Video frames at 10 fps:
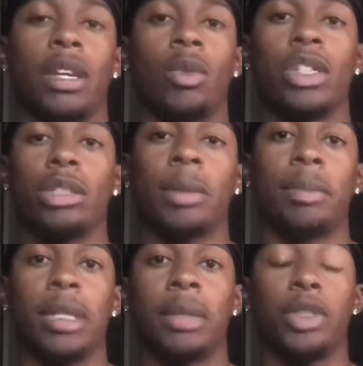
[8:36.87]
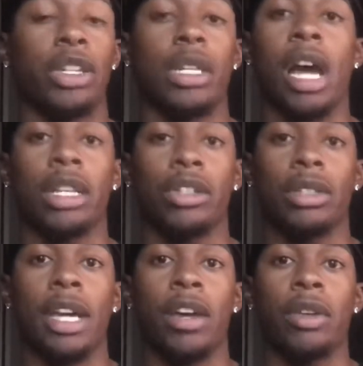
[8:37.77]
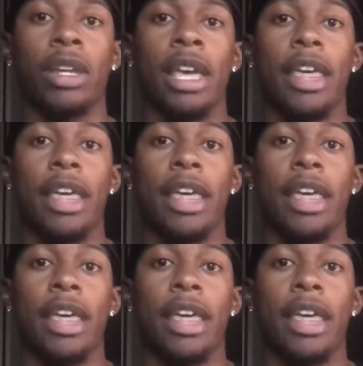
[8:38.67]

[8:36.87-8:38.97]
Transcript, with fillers: one dribble pull ups, you can knock those down.